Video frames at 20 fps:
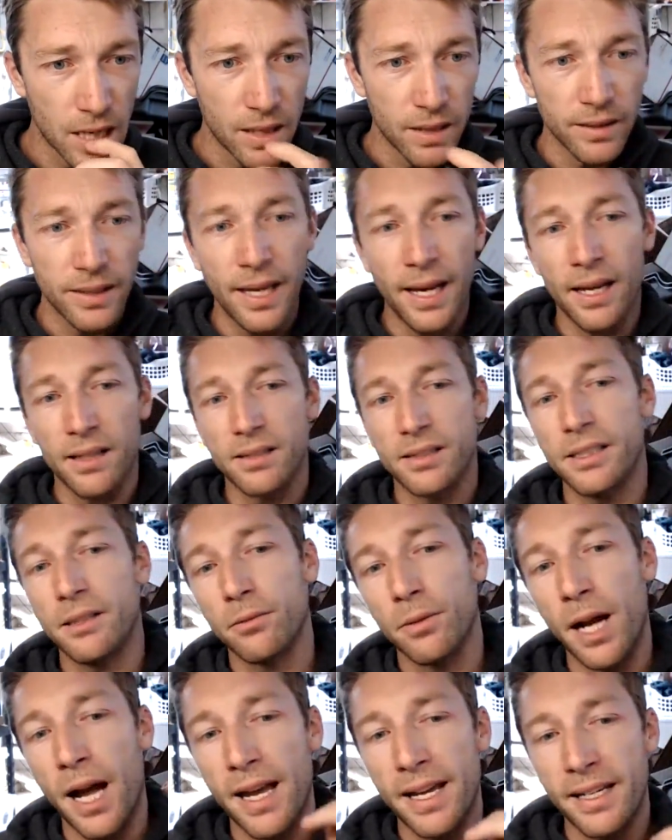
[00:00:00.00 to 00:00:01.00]
Yeah, see,
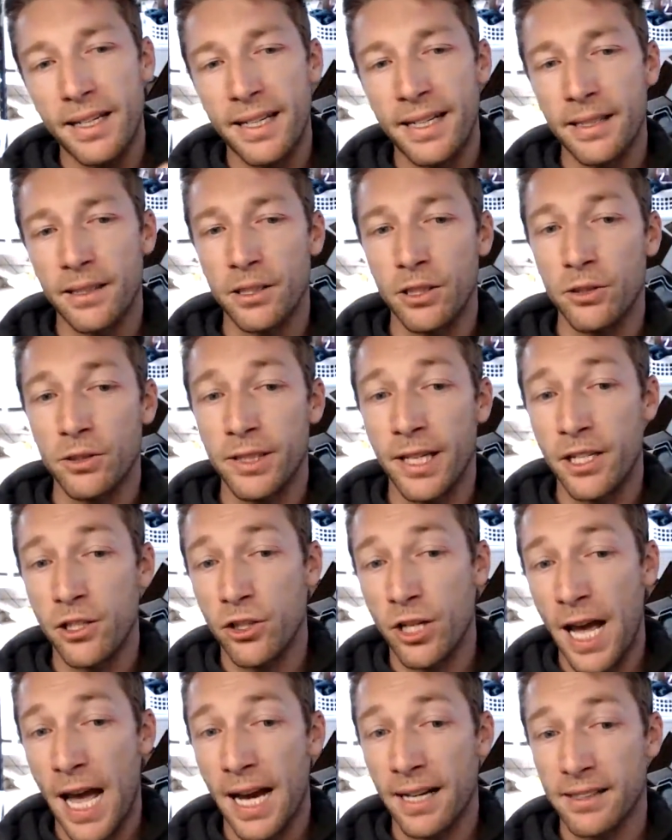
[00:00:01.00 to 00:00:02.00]
Ryan Eaton, you say
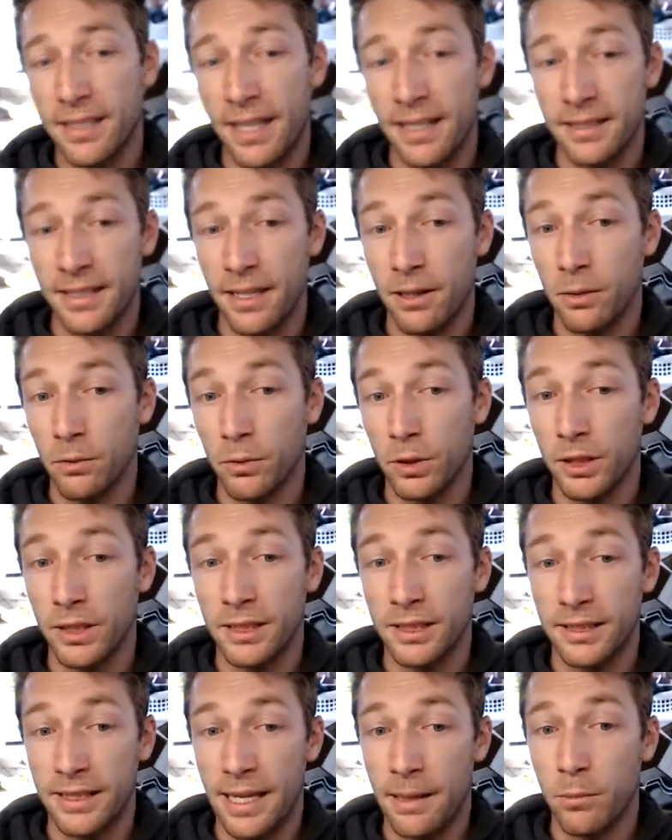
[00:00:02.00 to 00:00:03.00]
Jax has a really
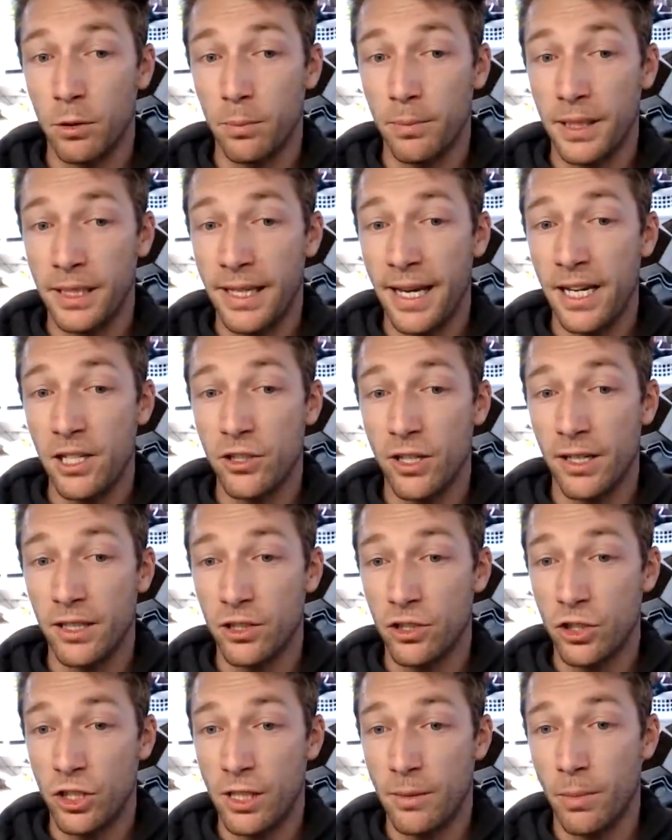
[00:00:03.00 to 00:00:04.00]
stable pH and
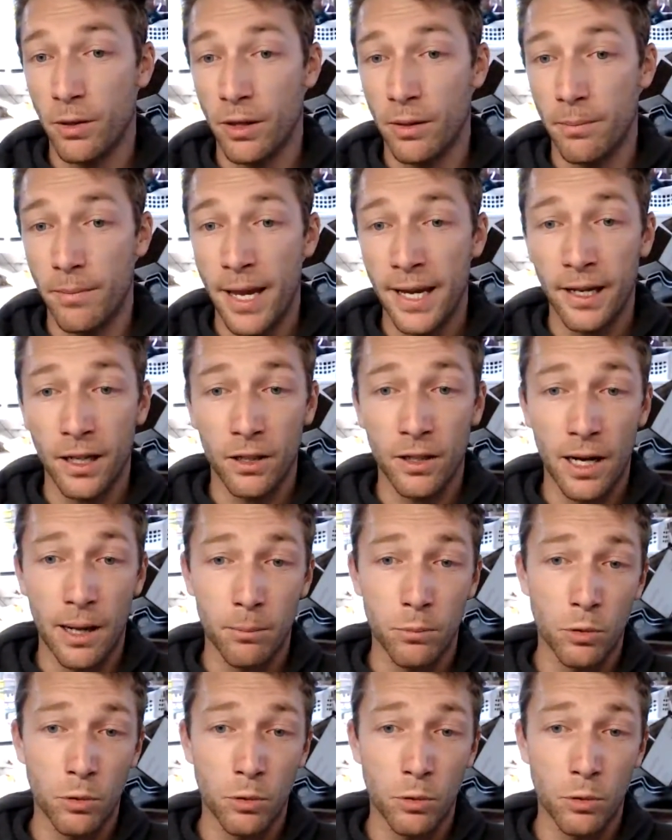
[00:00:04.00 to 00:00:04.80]
is cheaper than Megacrop.